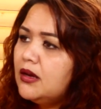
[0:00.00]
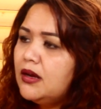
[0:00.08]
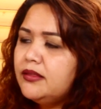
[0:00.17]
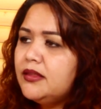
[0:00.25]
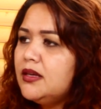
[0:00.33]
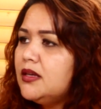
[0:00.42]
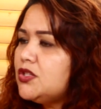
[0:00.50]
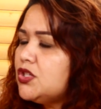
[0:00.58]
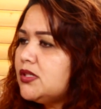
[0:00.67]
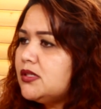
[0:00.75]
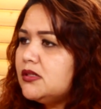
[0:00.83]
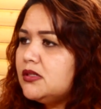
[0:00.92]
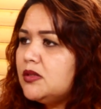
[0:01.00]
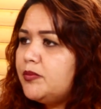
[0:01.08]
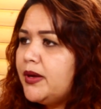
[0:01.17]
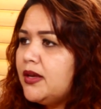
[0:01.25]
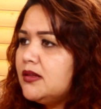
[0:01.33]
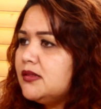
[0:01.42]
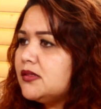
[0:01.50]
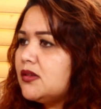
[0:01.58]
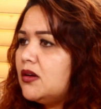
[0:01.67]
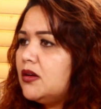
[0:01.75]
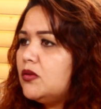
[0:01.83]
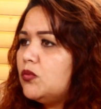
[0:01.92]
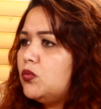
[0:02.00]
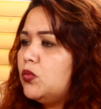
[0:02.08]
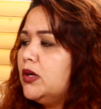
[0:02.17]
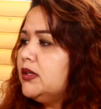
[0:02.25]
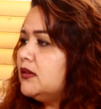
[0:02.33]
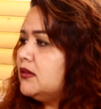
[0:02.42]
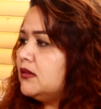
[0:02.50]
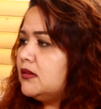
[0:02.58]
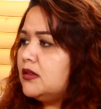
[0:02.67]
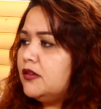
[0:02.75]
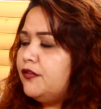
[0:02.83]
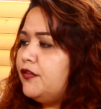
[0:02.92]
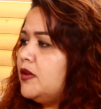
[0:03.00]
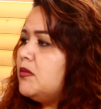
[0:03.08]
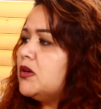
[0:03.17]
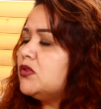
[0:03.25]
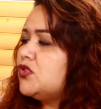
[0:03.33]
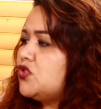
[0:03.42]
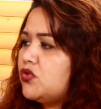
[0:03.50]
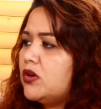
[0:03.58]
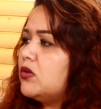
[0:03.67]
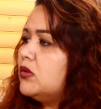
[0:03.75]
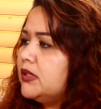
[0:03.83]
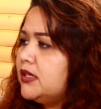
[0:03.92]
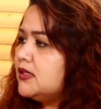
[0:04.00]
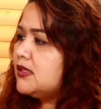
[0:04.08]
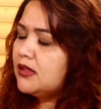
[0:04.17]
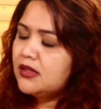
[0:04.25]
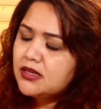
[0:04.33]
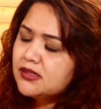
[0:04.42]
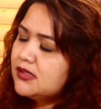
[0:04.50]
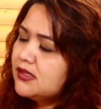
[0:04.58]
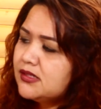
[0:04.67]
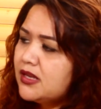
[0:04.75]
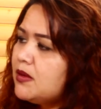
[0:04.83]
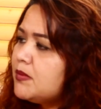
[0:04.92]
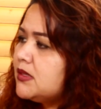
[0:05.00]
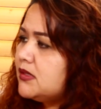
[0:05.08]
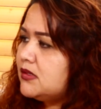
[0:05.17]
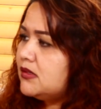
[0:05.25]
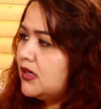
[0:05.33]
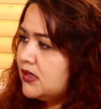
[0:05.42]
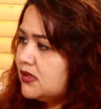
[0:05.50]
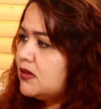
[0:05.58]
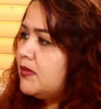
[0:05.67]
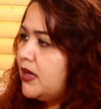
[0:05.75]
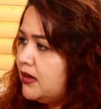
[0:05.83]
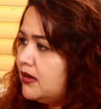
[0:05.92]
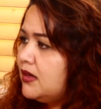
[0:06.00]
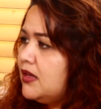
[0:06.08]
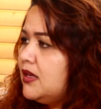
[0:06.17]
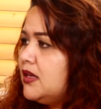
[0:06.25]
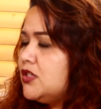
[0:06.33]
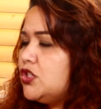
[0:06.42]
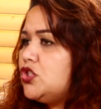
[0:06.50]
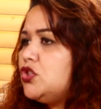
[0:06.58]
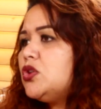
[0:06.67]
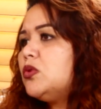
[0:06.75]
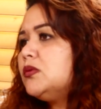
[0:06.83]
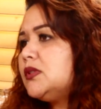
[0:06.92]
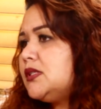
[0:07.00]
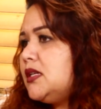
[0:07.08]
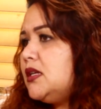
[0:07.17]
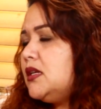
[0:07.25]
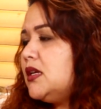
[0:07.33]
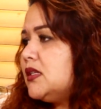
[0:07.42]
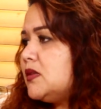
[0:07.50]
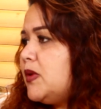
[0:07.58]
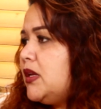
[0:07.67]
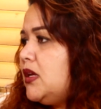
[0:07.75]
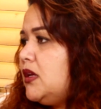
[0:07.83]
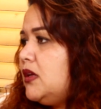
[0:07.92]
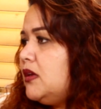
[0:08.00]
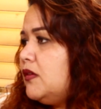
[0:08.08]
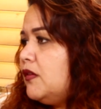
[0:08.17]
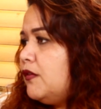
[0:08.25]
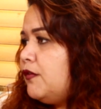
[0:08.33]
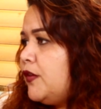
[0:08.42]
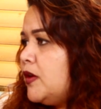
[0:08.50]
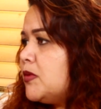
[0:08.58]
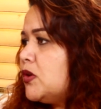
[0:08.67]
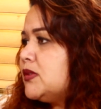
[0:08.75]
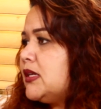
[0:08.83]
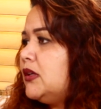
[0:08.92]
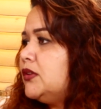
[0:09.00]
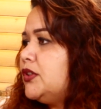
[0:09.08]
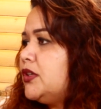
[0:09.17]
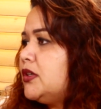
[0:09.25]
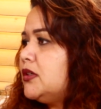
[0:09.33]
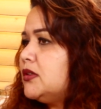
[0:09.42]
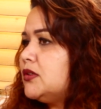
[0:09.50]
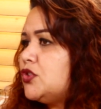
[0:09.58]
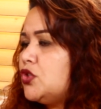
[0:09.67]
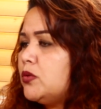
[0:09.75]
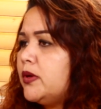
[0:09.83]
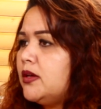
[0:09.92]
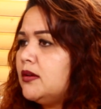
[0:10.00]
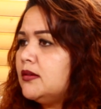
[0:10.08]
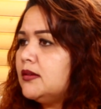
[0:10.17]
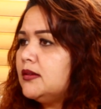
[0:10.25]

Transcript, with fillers: I think it just depends on what the female struggle is. I think it's the same as as the men. It's just you don't see as many females out there doing